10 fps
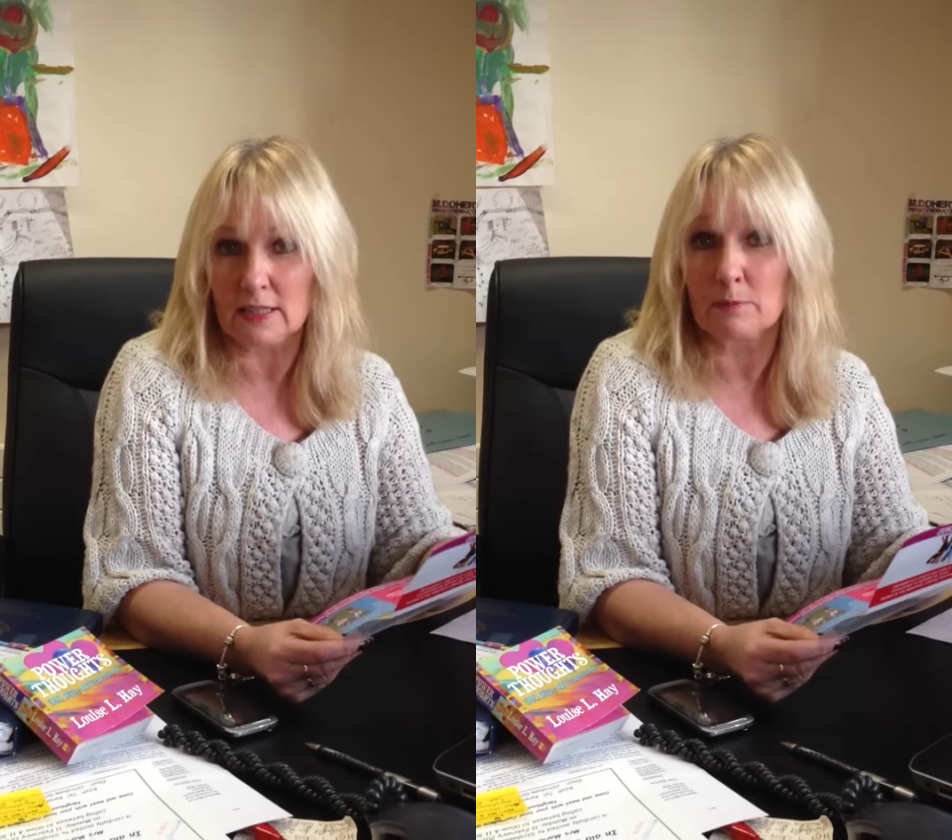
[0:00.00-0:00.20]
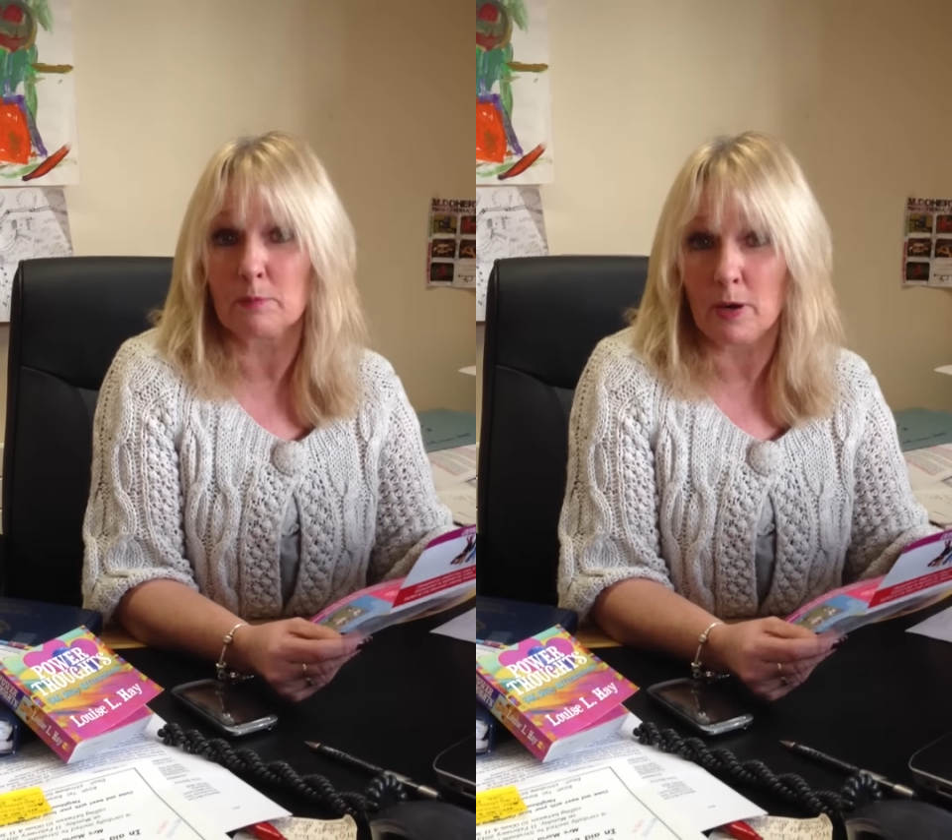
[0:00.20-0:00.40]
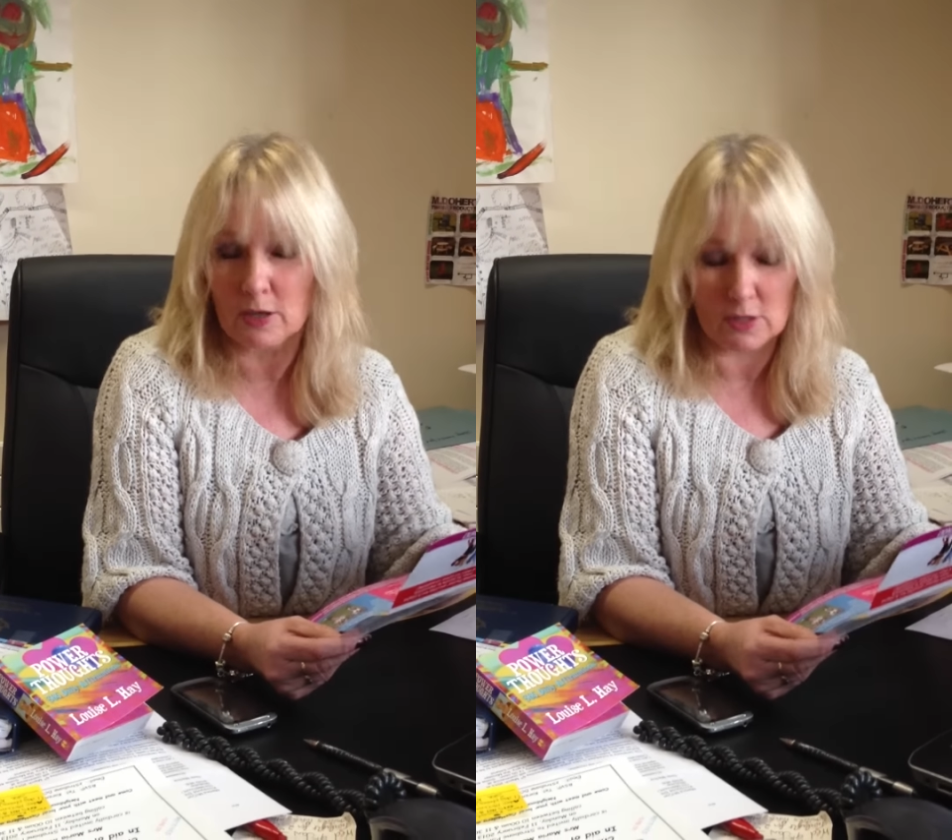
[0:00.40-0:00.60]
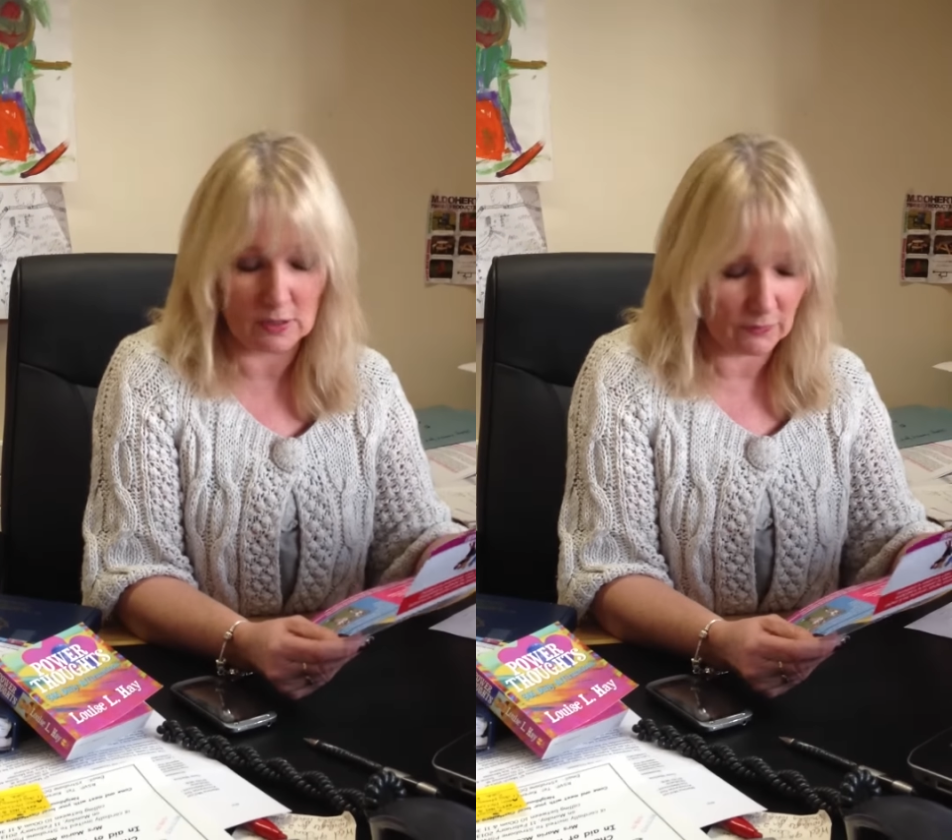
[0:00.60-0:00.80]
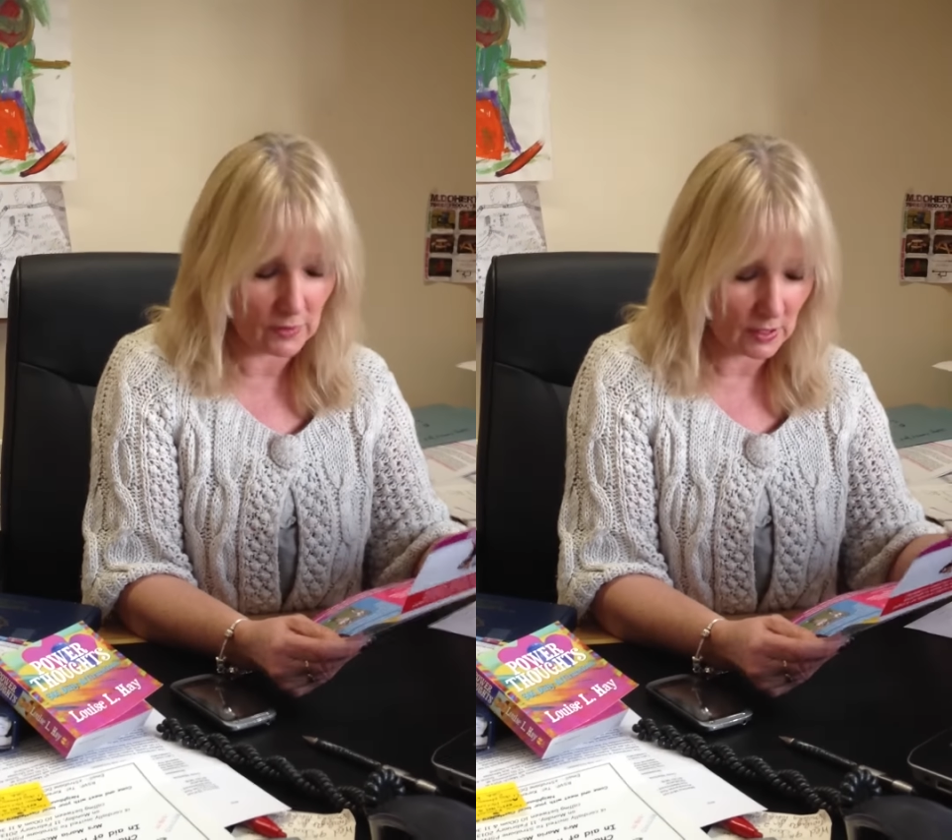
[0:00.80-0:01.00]
the
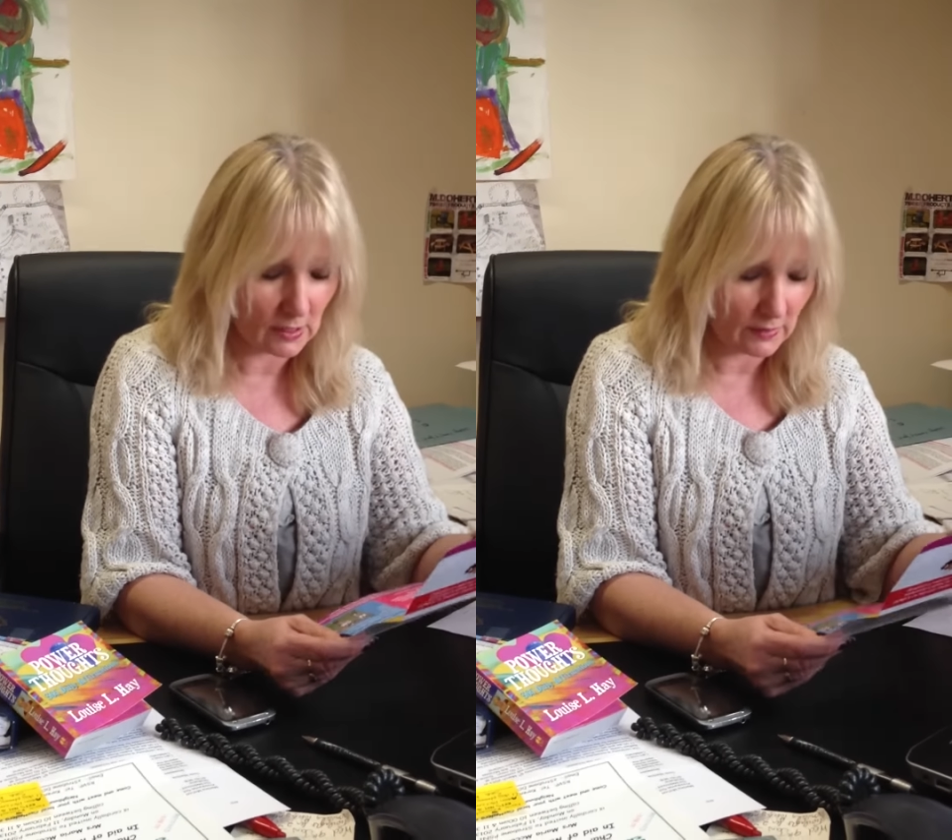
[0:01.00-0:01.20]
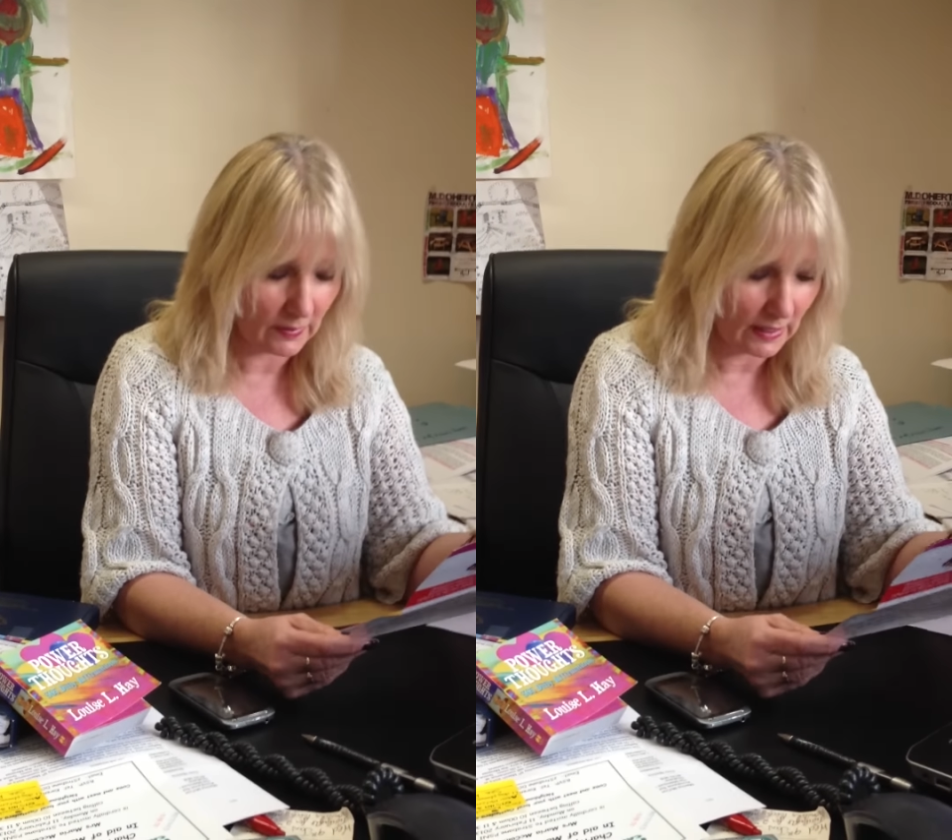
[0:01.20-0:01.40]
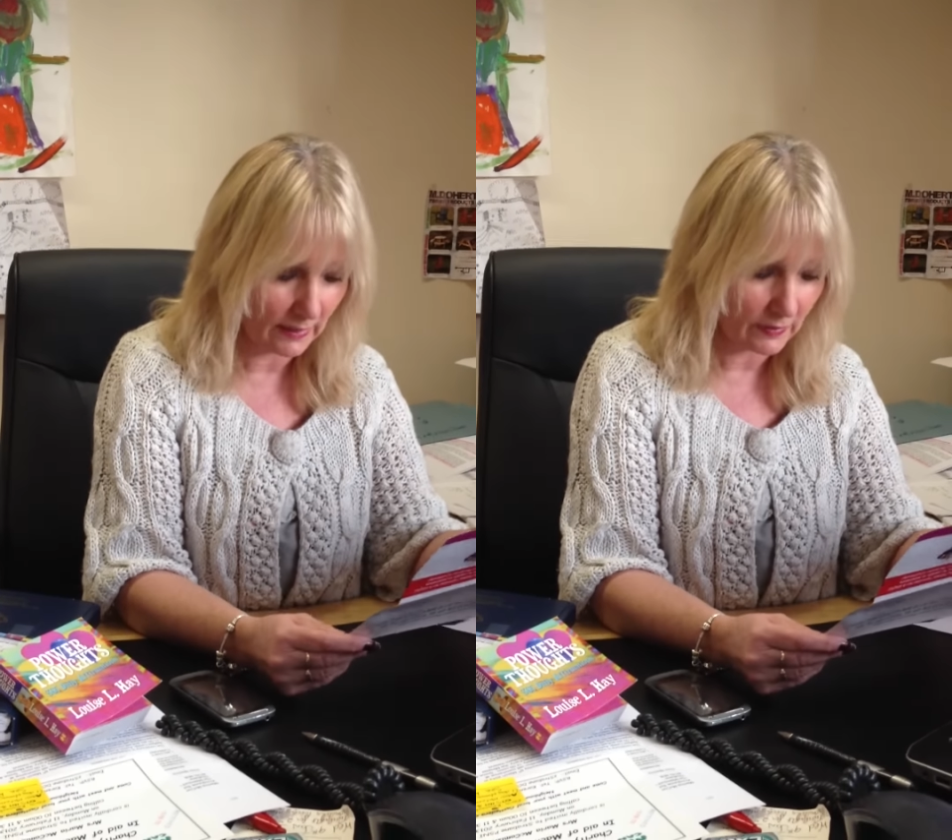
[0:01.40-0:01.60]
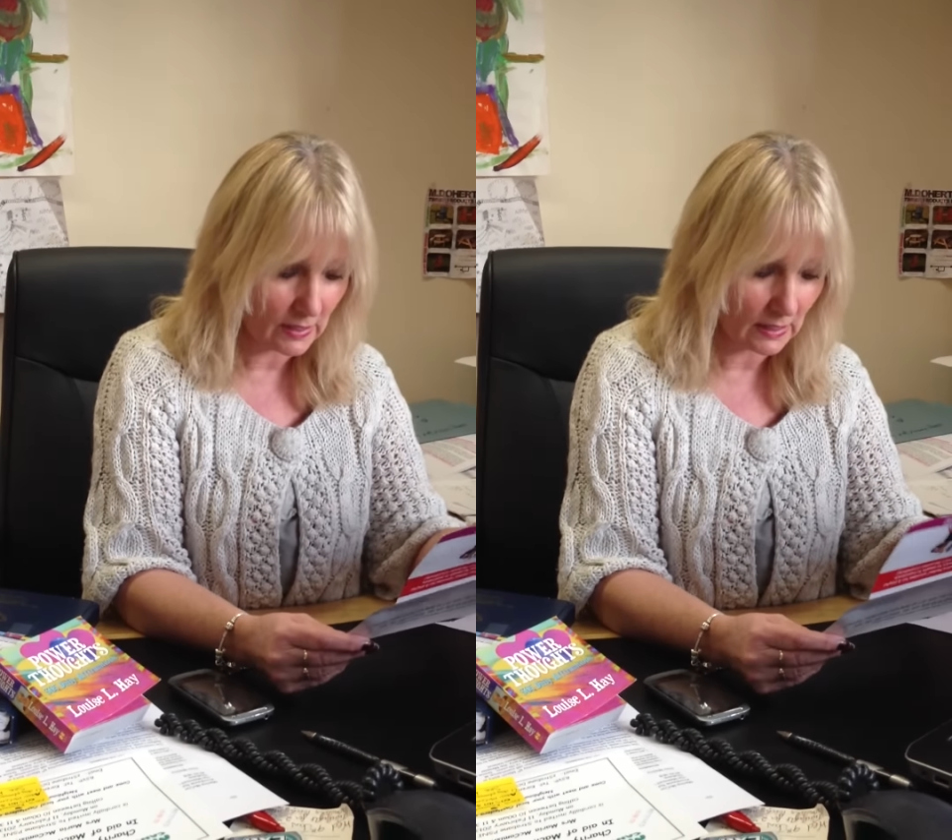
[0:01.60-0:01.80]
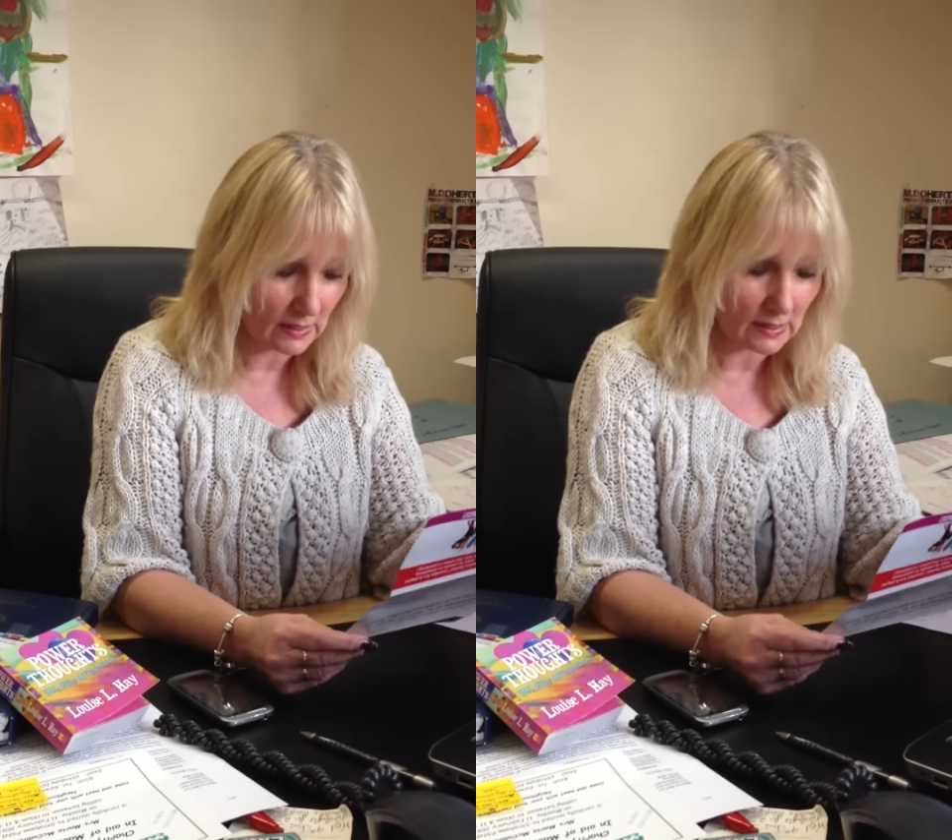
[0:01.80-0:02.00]
positive results of that ever
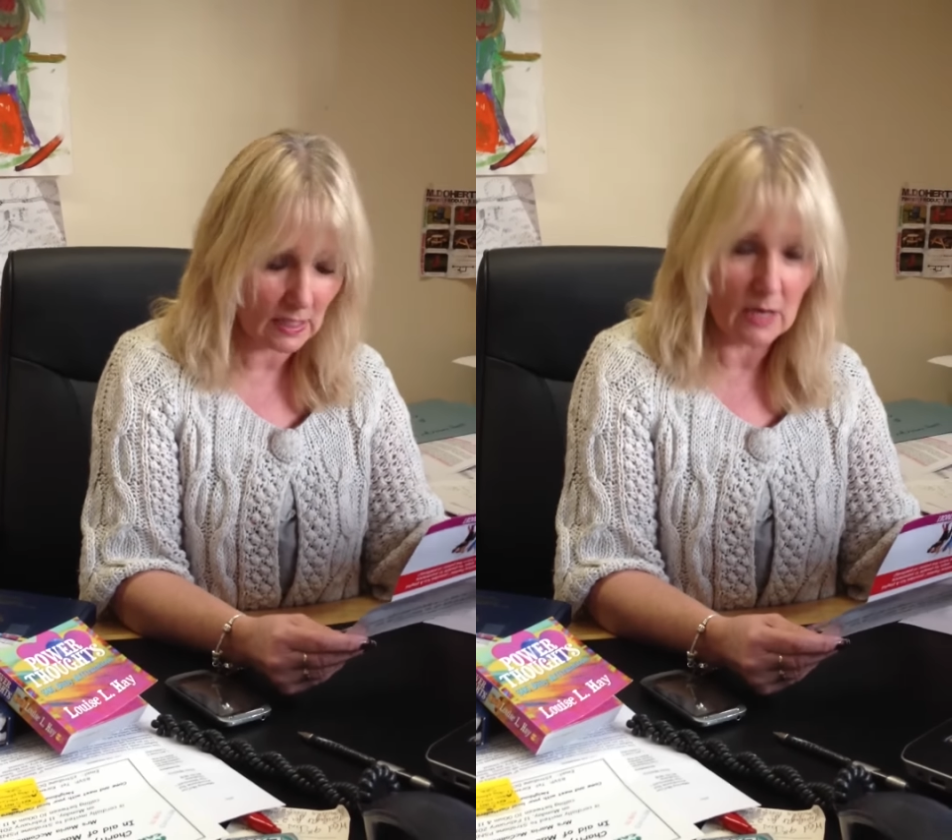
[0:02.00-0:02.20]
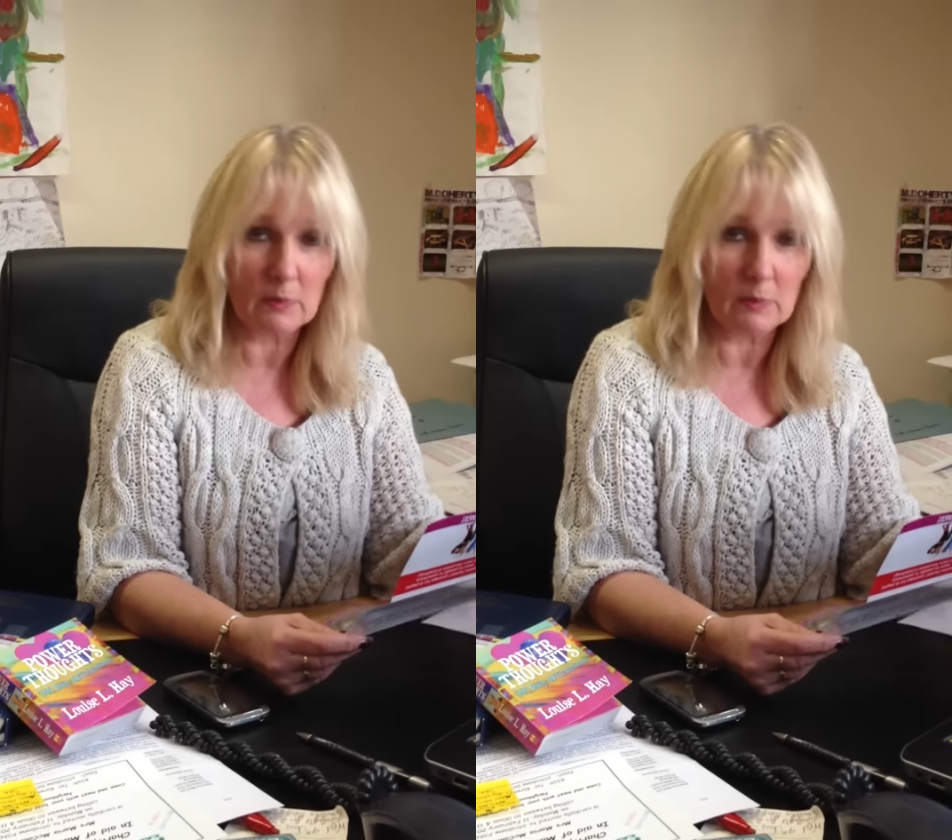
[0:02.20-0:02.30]
since.